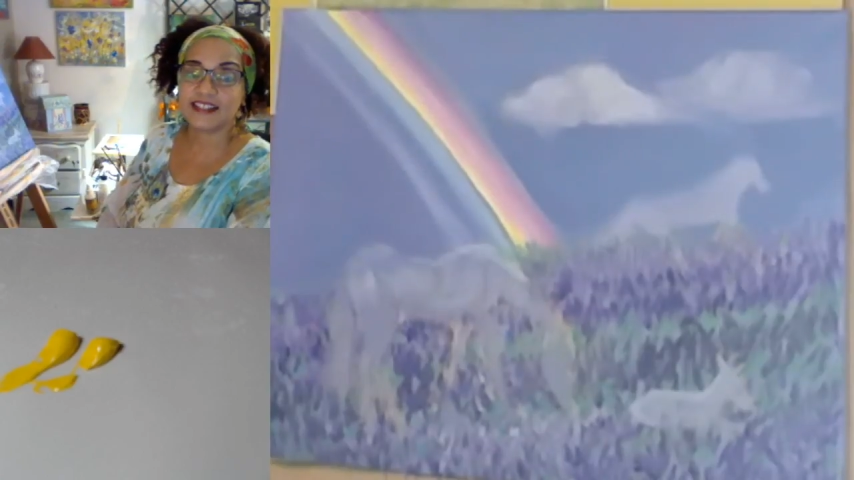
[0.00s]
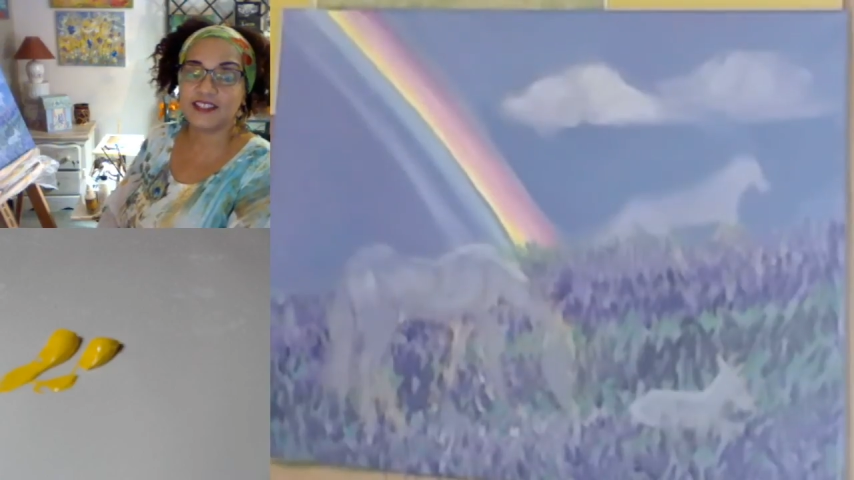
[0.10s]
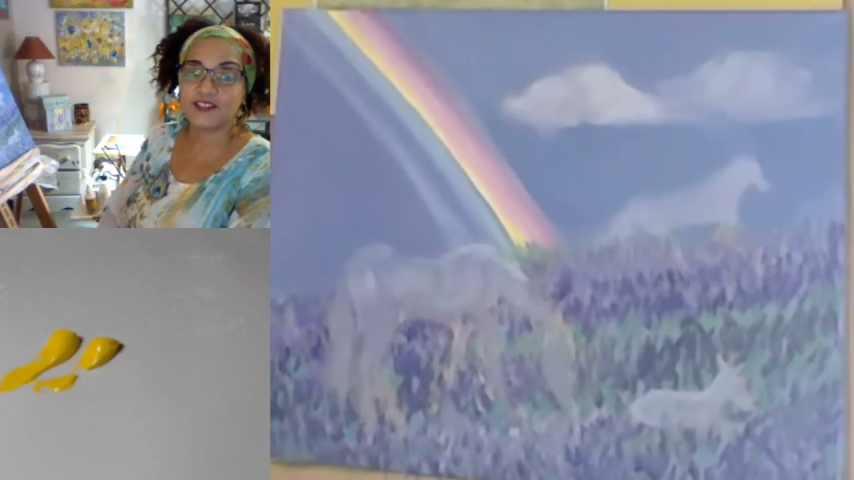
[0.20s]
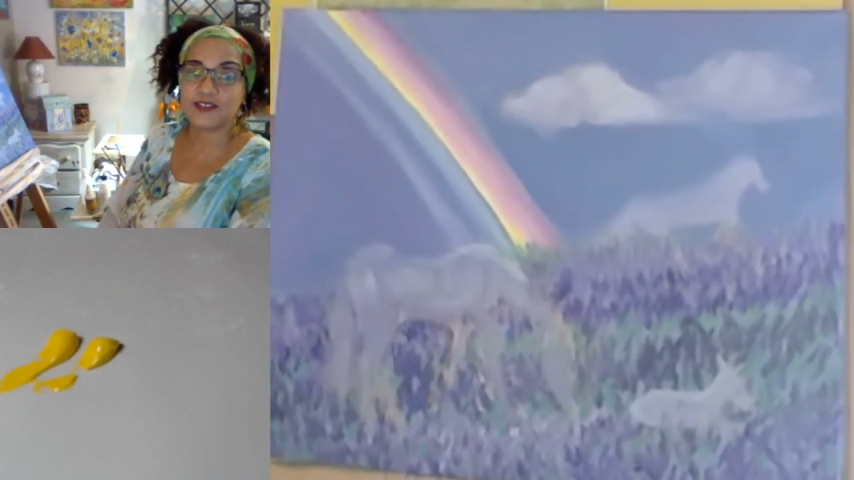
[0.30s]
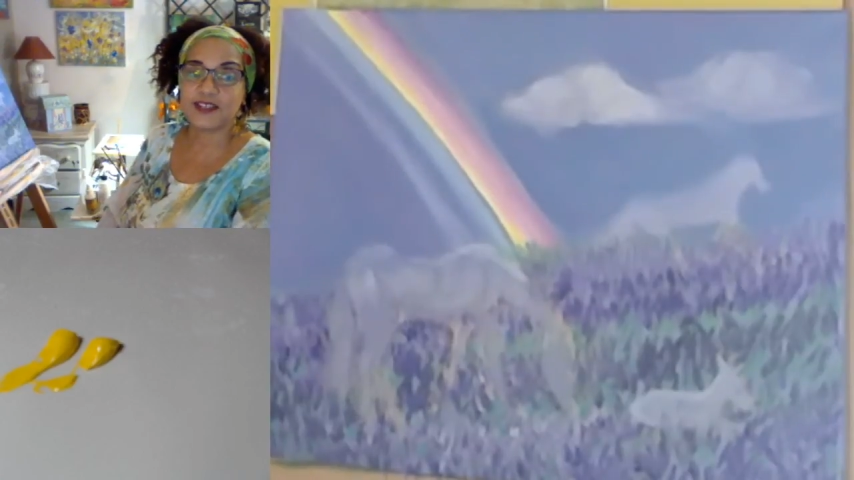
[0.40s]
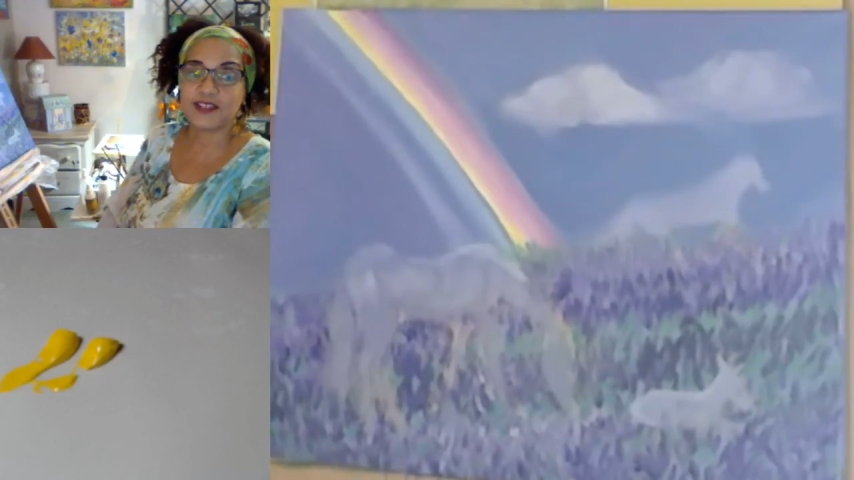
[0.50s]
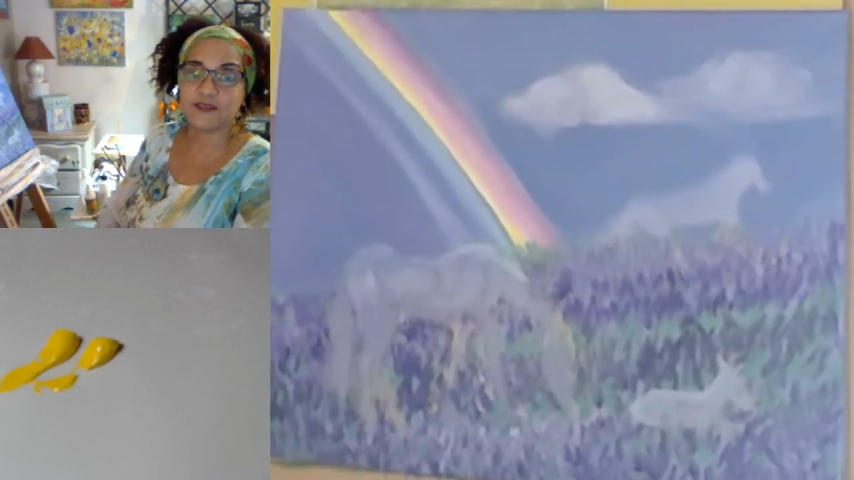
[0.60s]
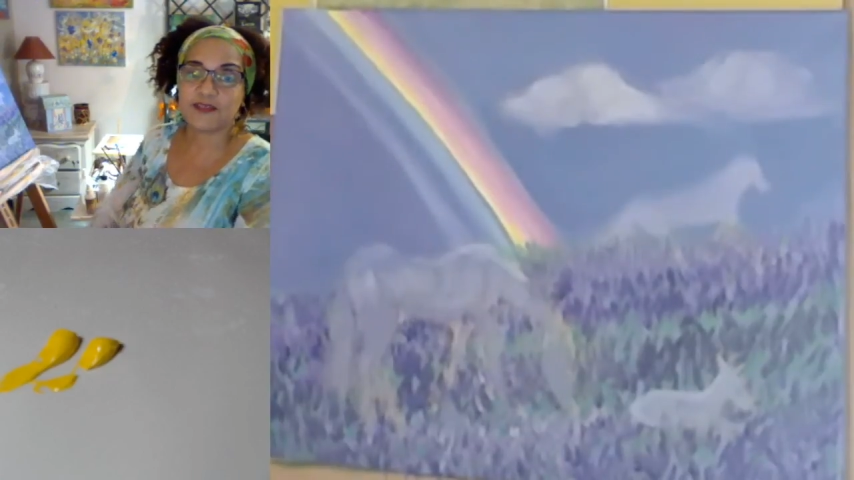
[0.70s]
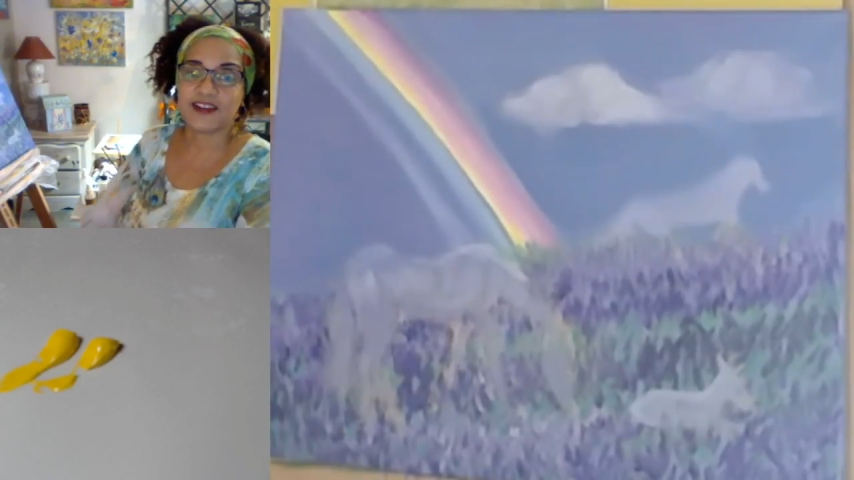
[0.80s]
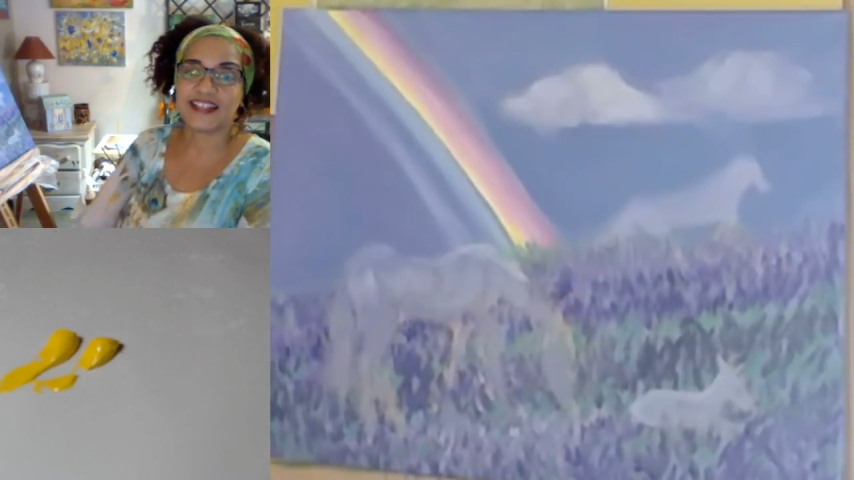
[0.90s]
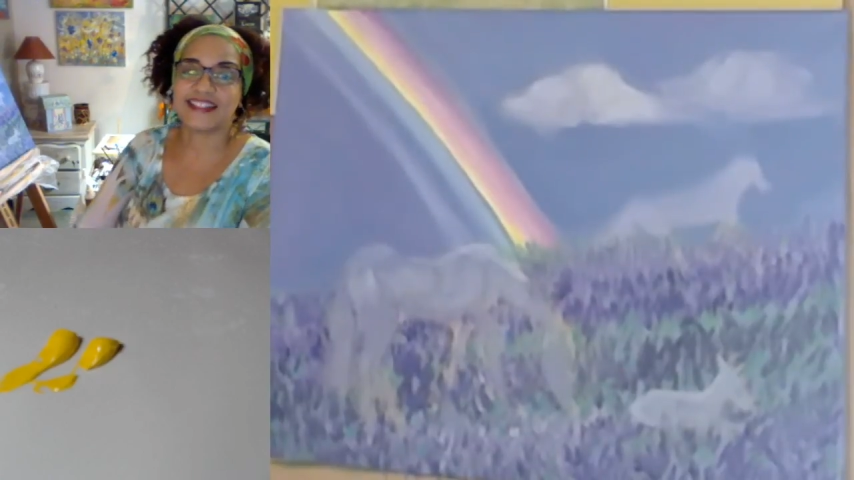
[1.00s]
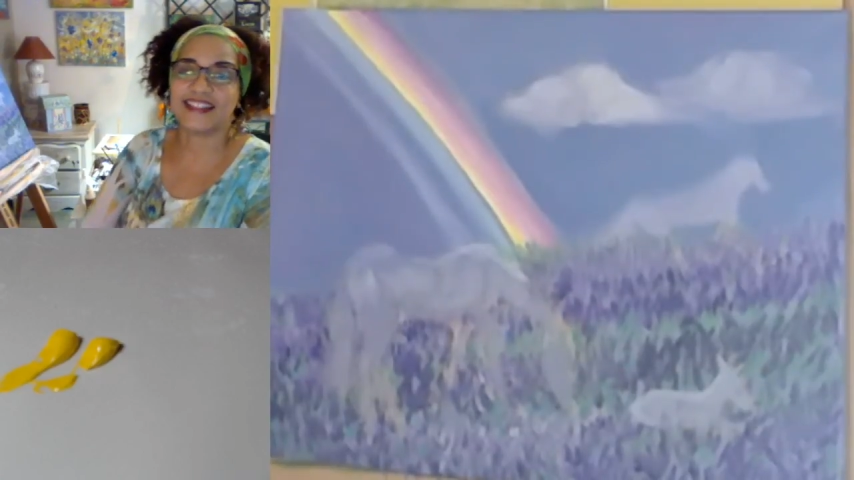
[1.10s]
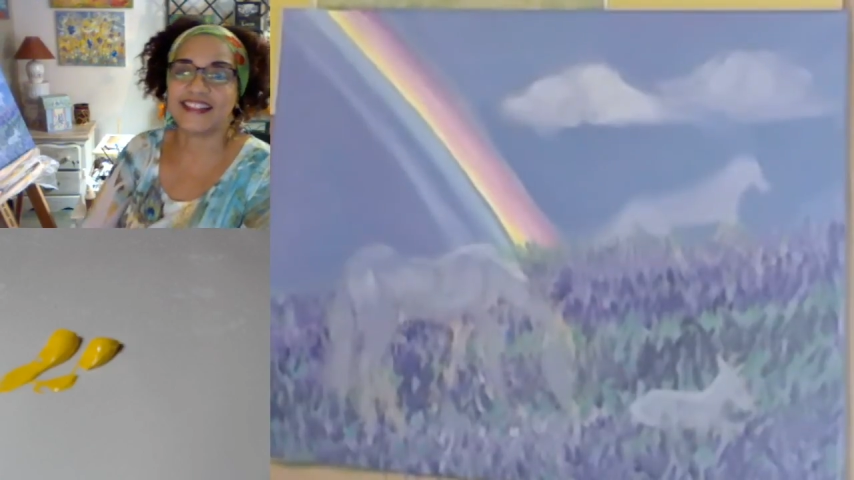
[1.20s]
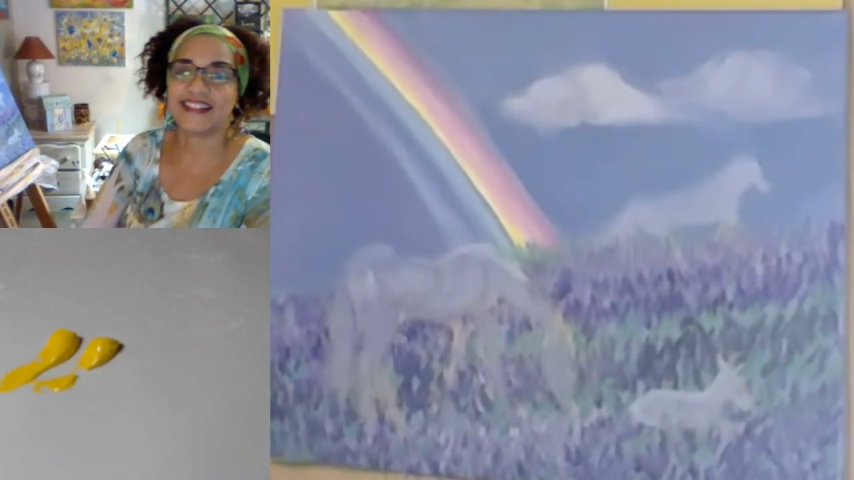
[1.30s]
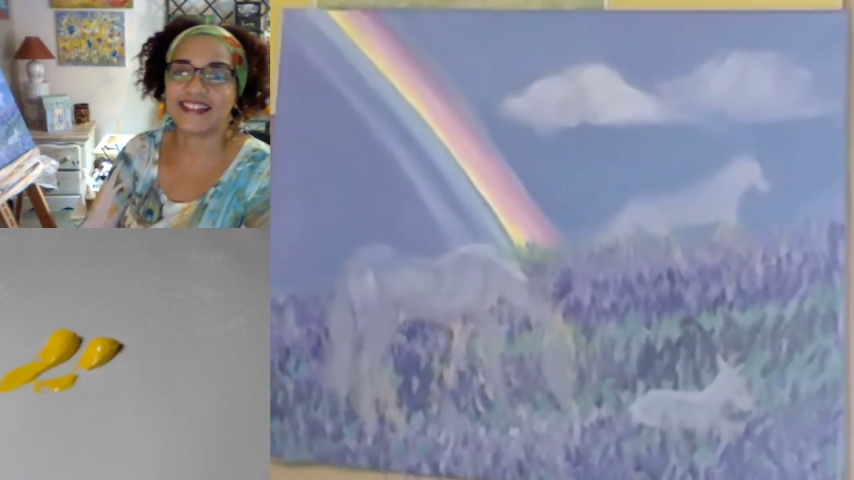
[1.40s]
Enjoy the
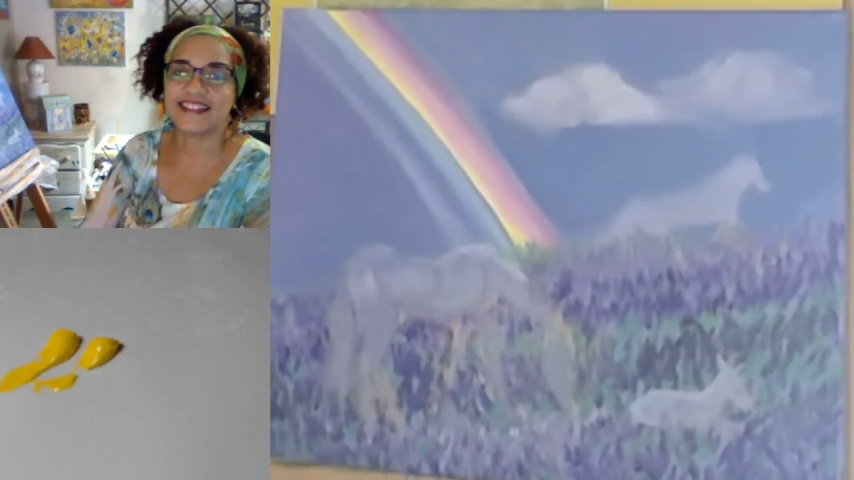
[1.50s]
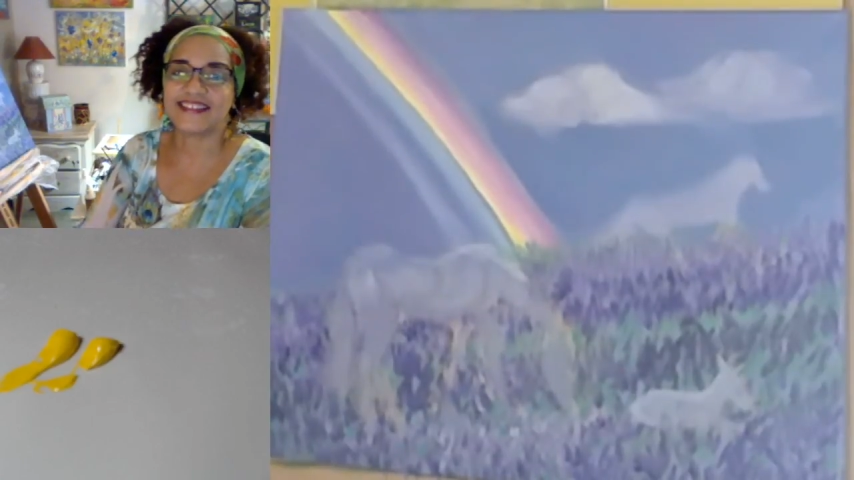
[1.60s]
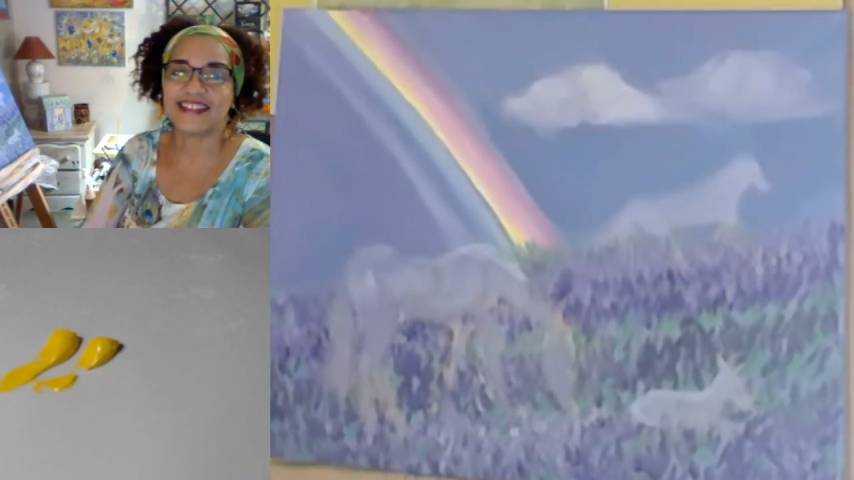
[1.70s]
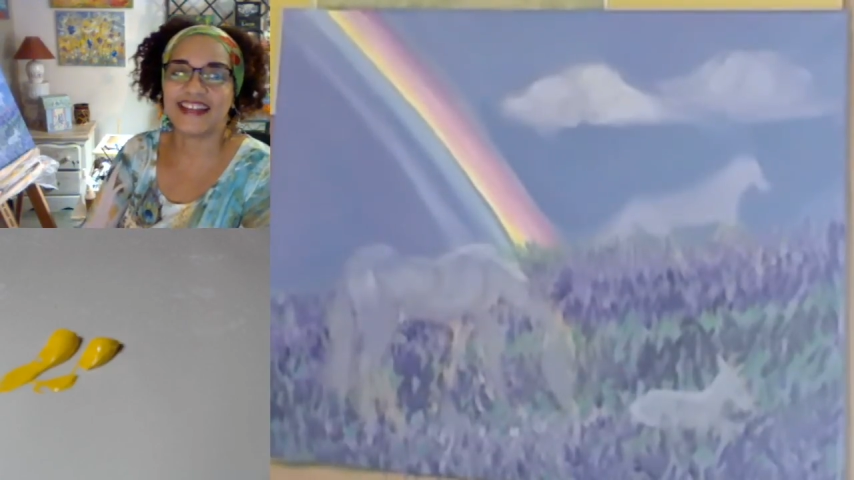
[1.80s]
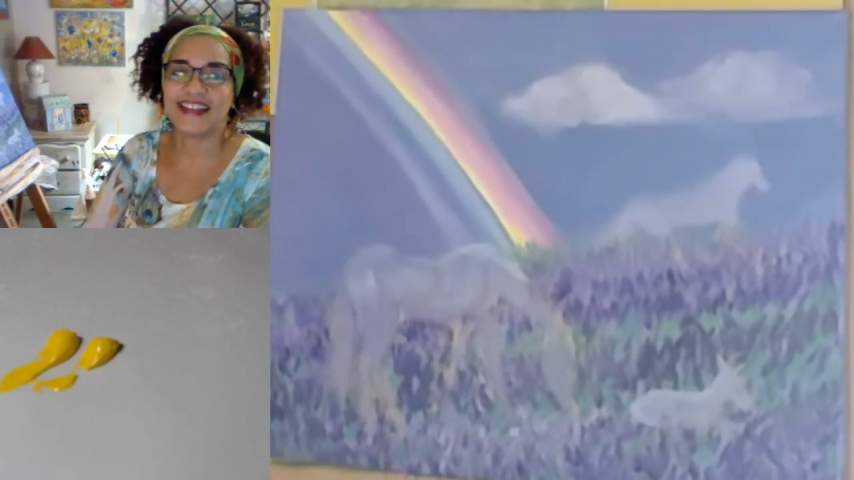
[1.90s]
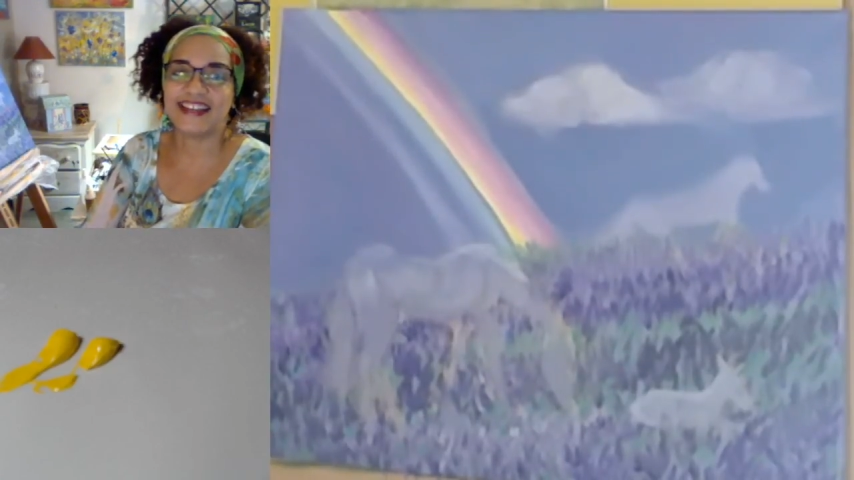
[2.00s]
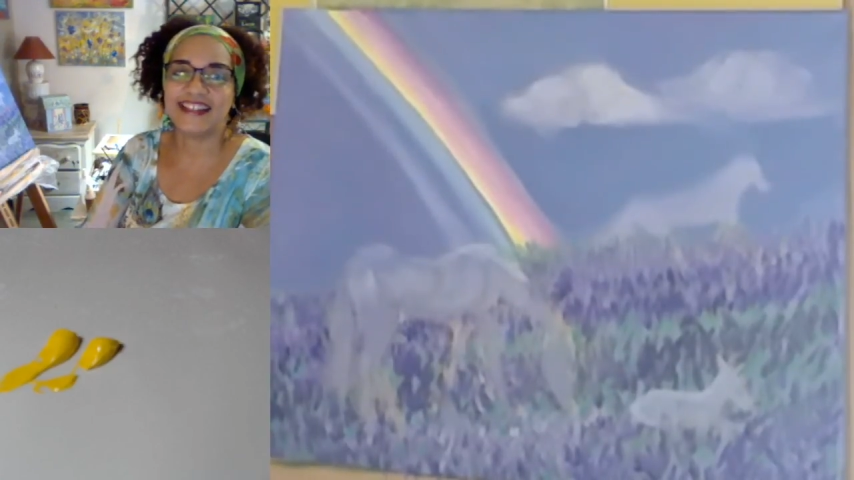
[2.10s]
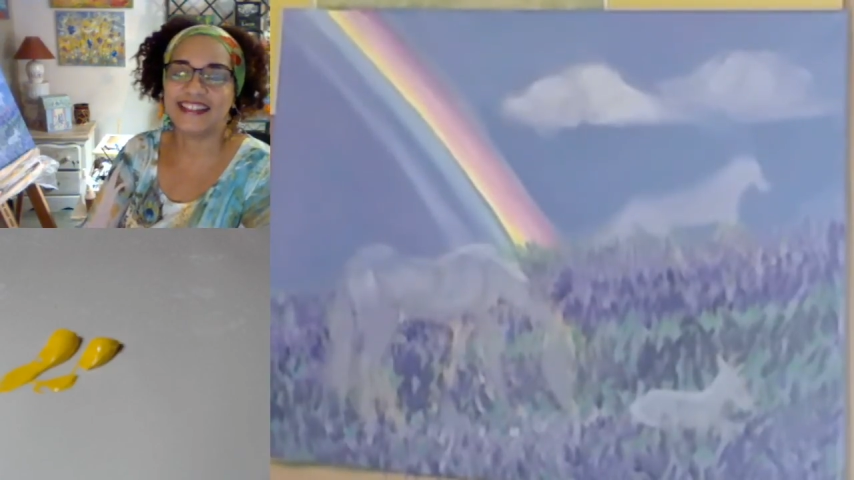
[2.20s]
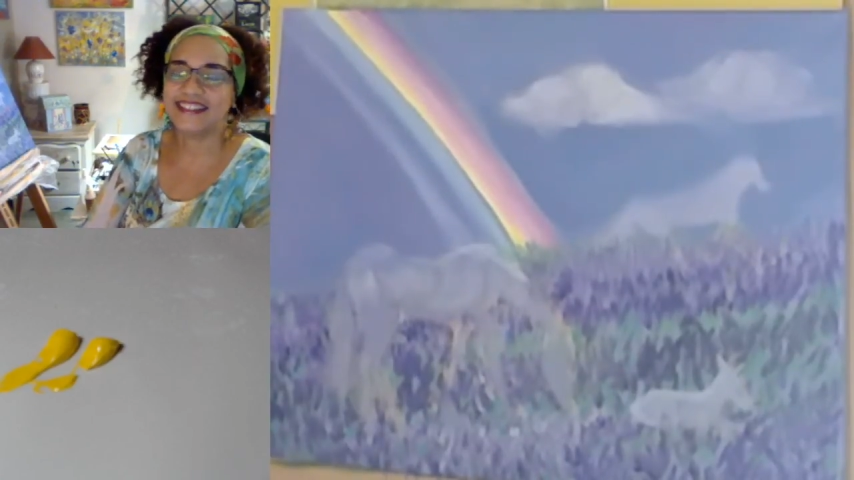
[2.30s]
process, okay?